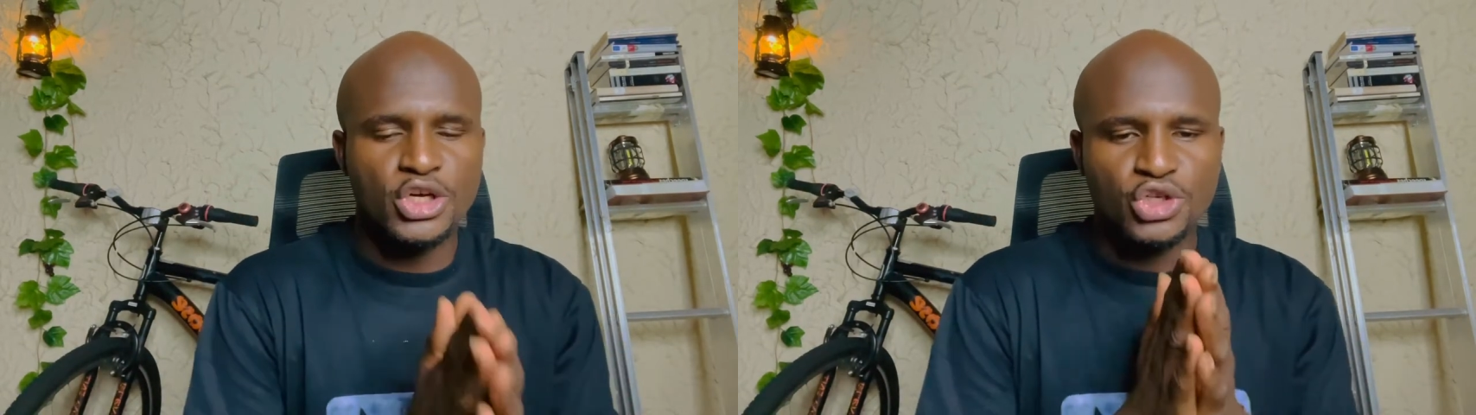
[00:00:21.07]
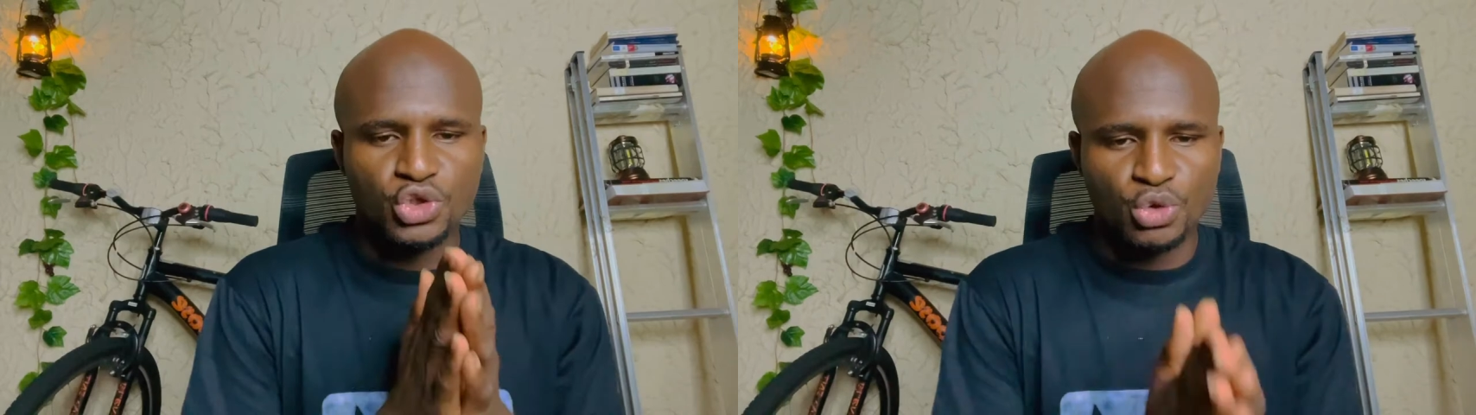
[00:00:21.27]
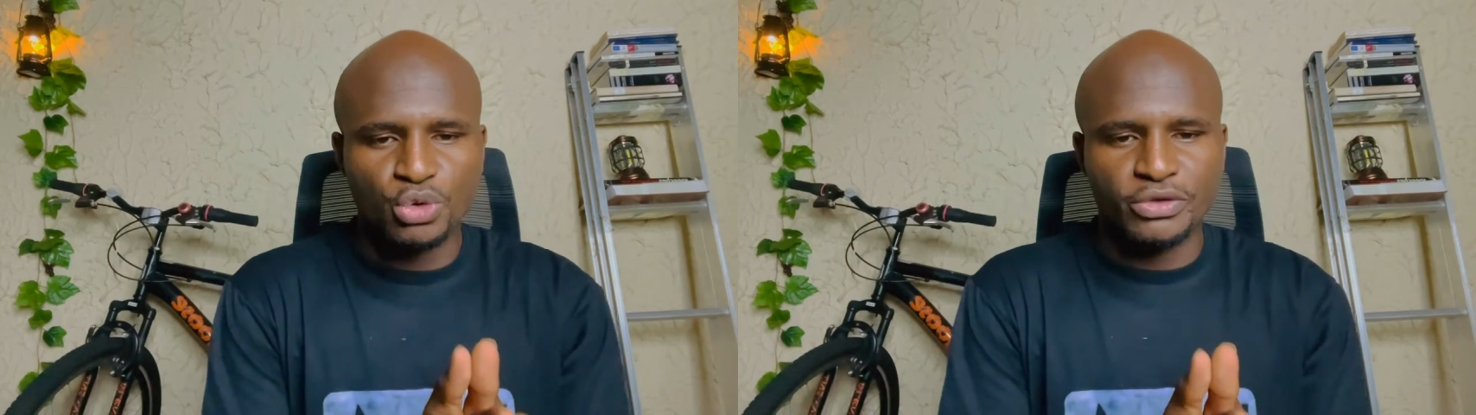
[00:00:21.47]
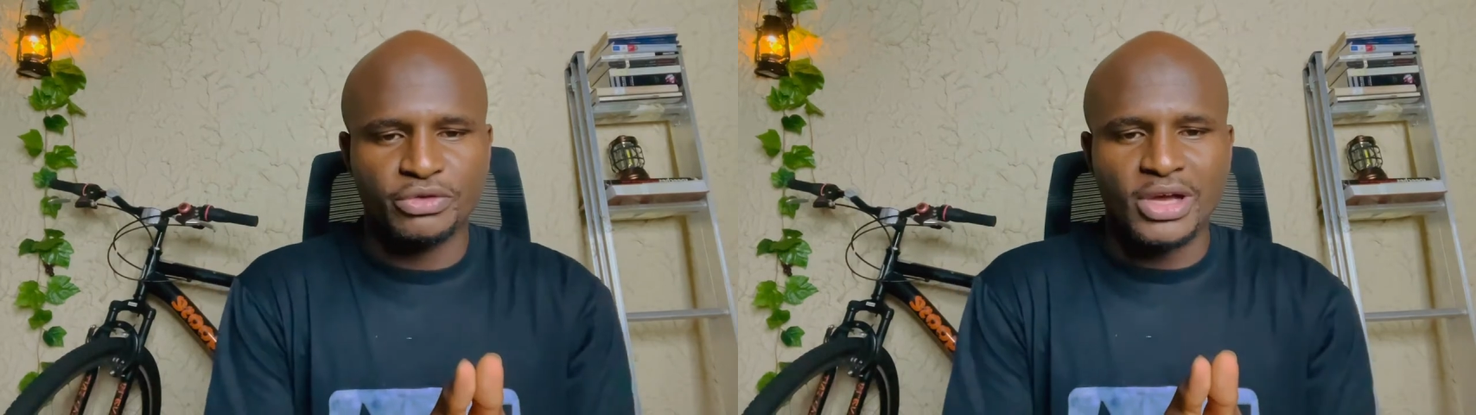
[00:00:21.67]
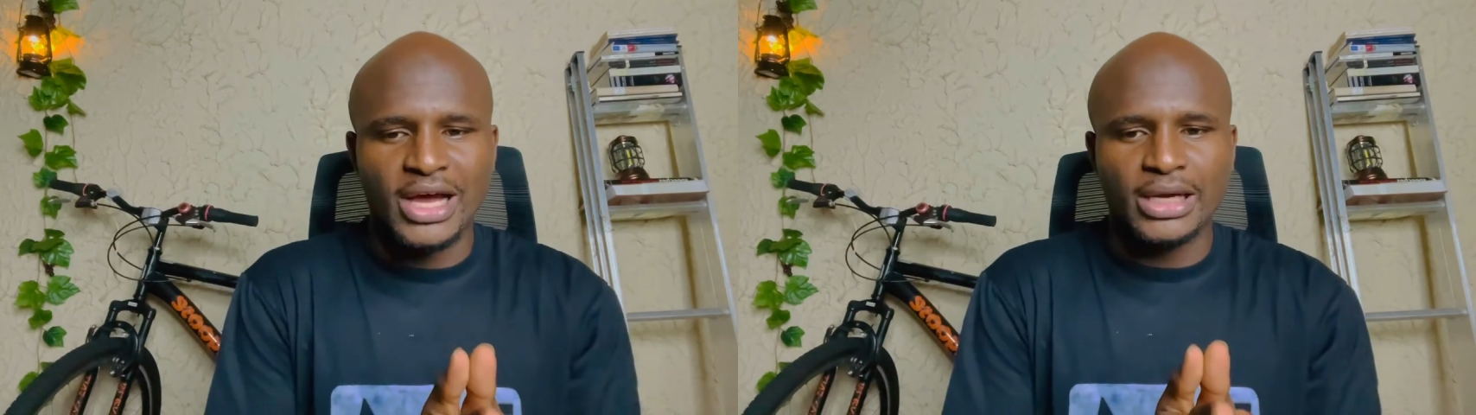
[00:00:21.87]
So
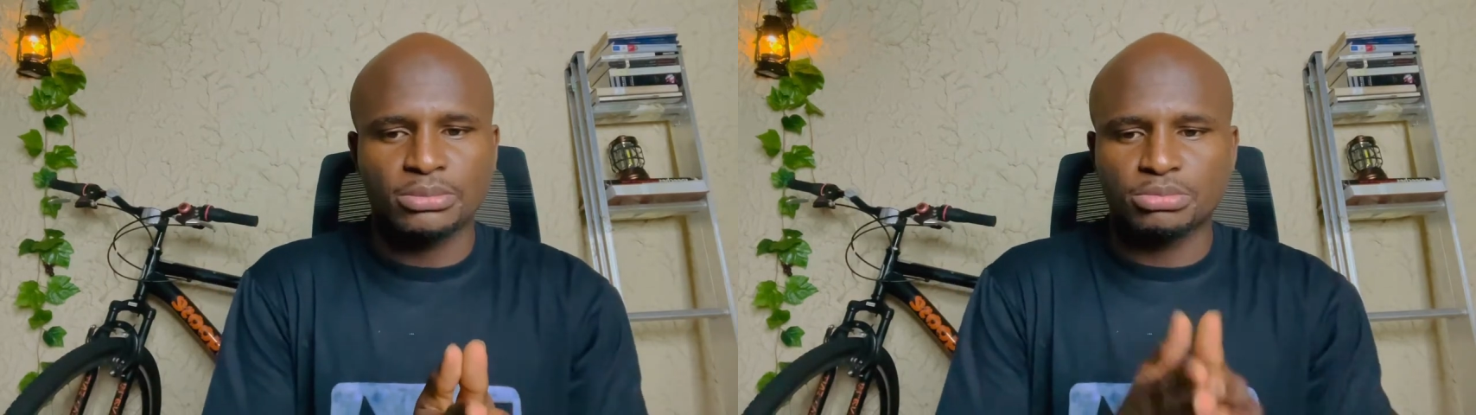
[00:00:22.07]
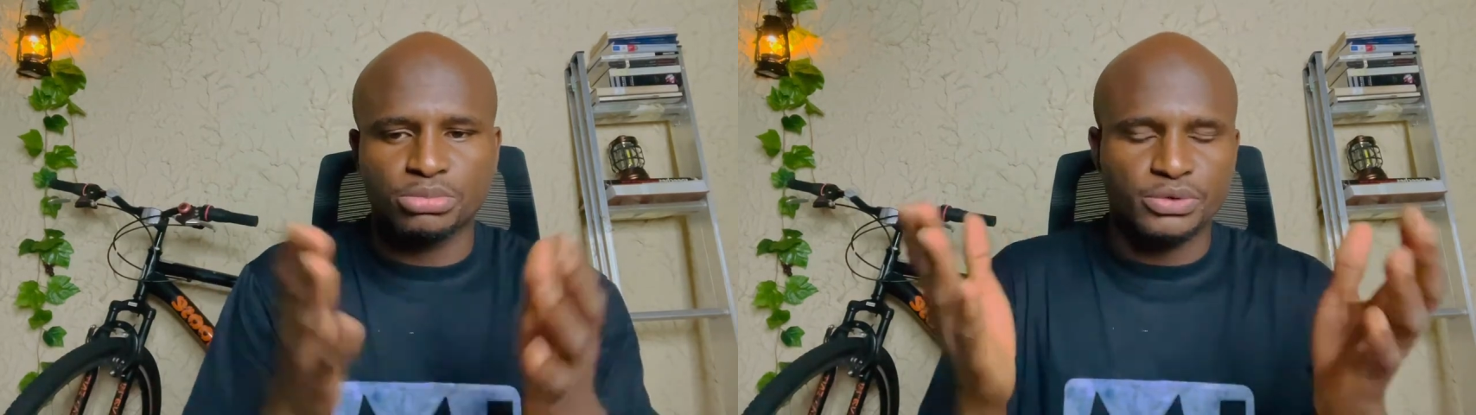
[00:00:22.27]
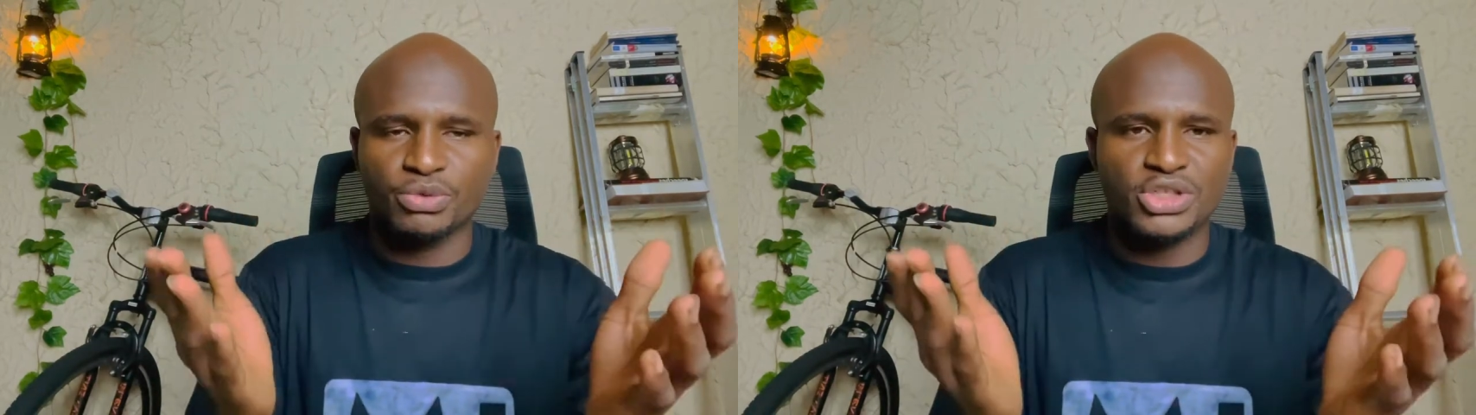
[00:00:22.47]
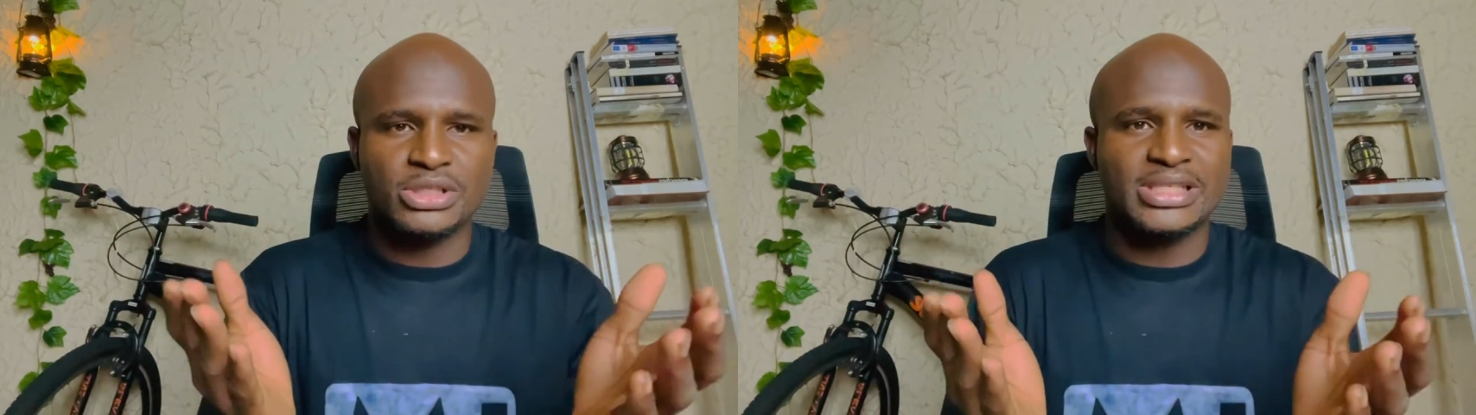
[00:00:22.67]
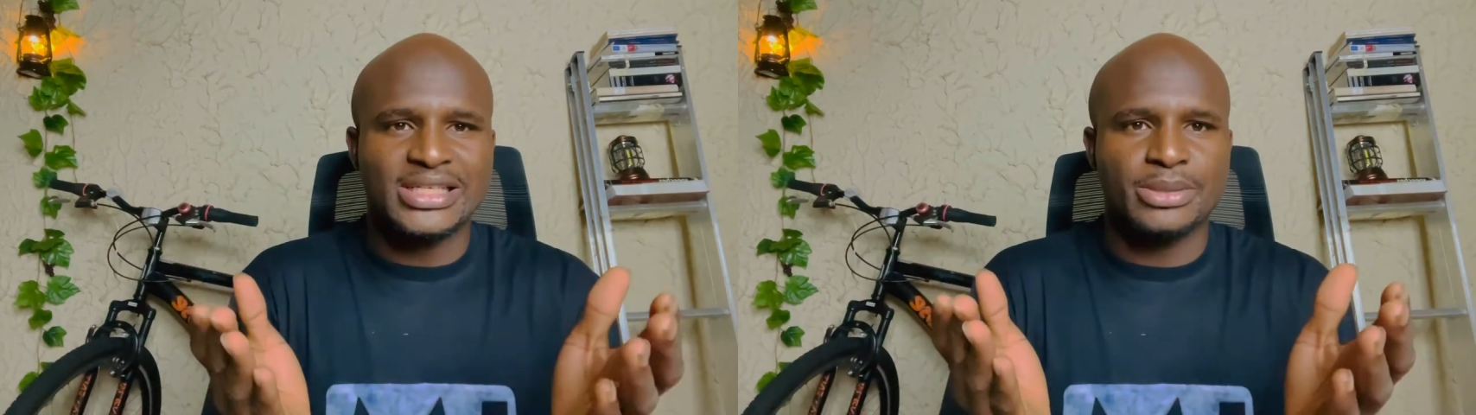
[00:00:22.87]
if you, are, you want
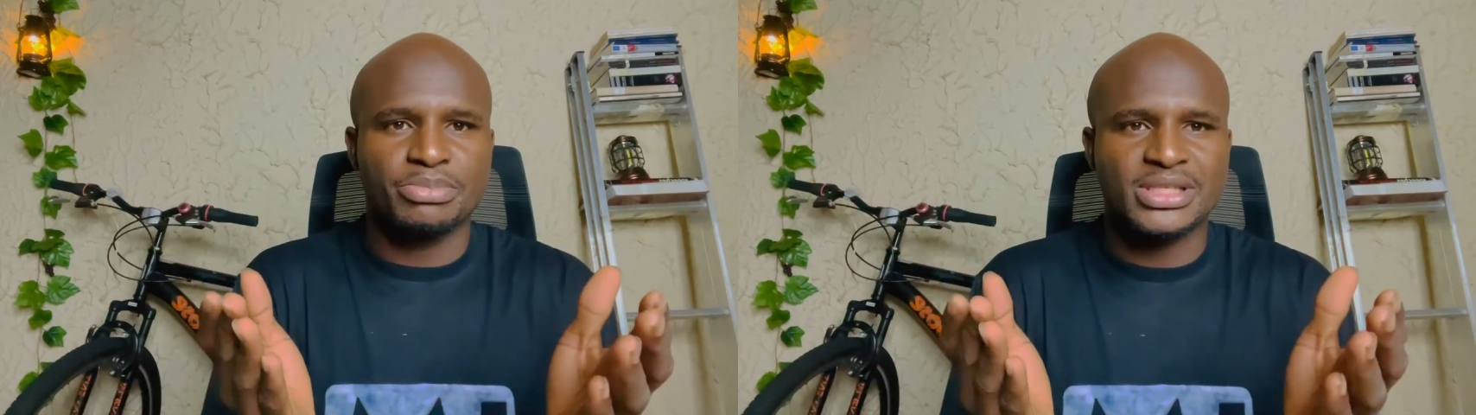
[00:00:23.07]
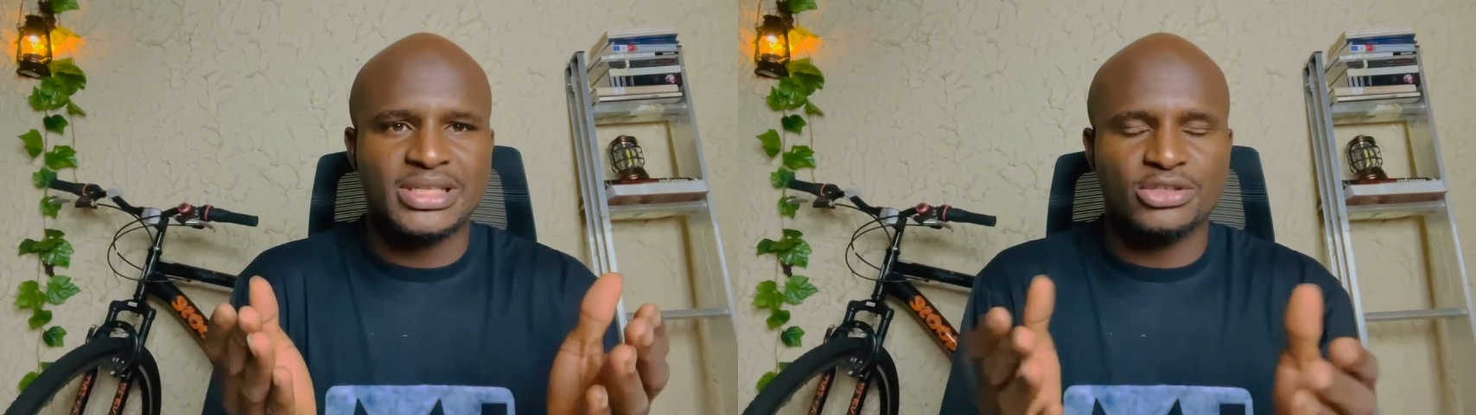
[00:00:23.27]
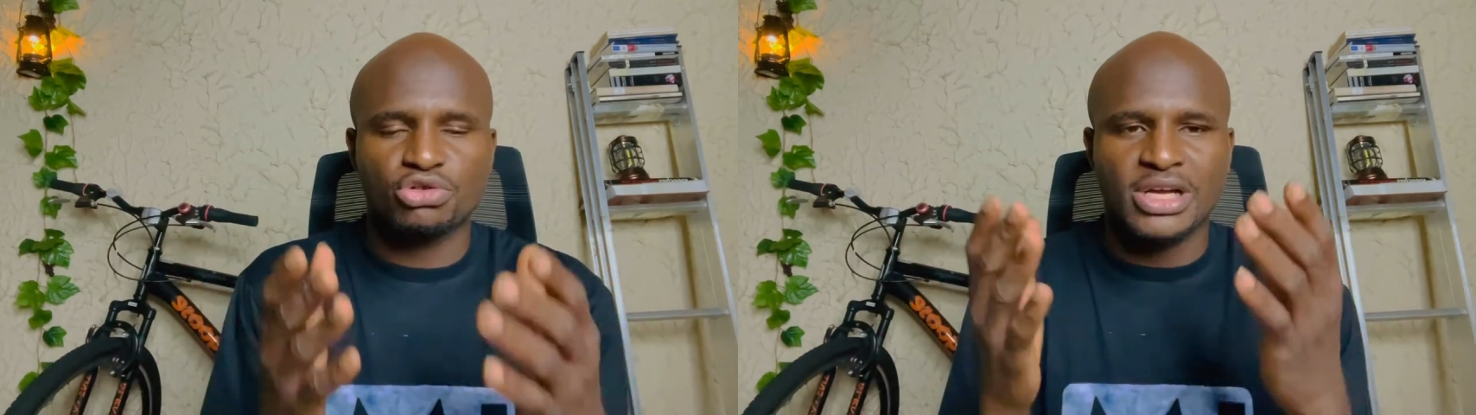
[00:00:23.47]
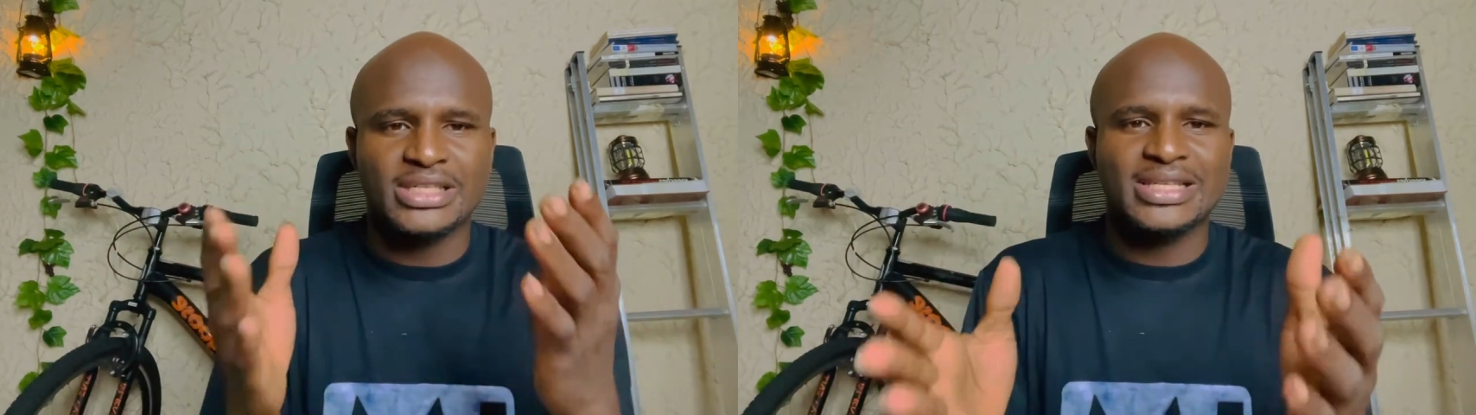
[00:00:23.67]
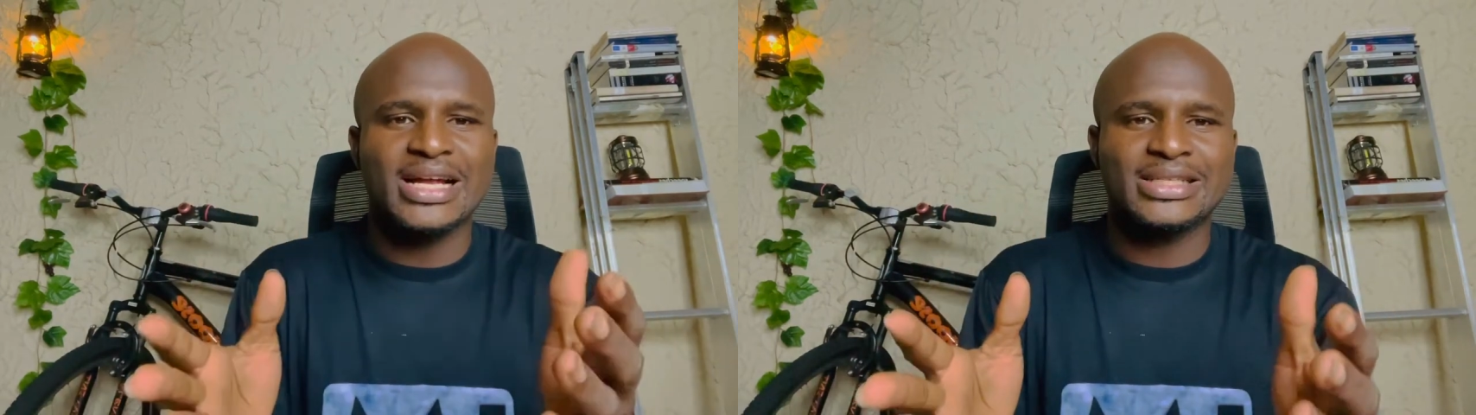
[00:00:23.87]
to start a business, you can
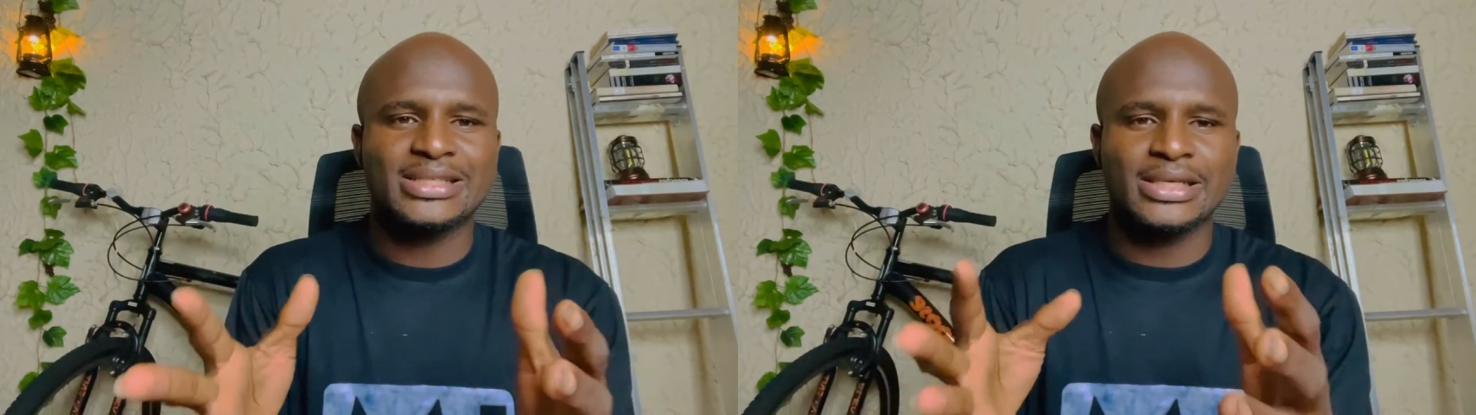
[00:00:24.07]
start,